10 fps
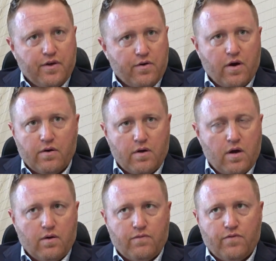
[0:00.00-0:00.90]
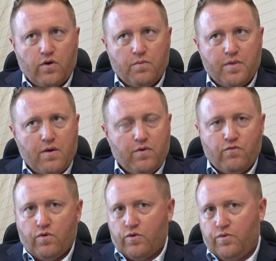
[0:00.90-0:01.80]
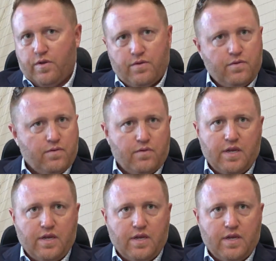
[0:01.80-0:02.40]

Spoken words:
They're our firm that we've worked with